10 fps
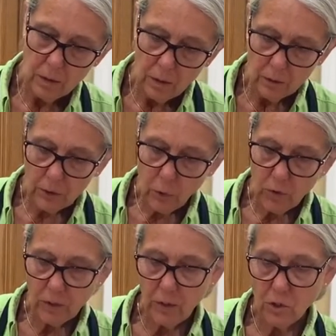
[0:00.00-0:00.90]
load
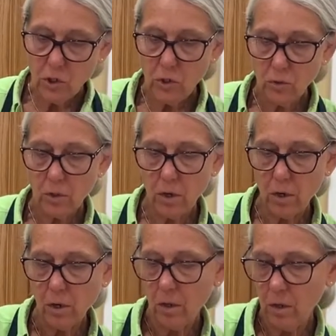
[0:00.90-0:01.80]
it into your
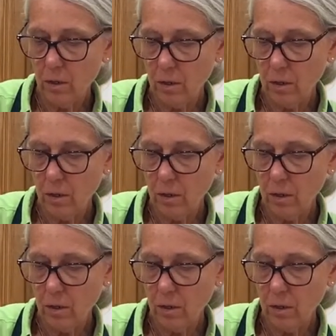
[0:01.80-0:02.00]
car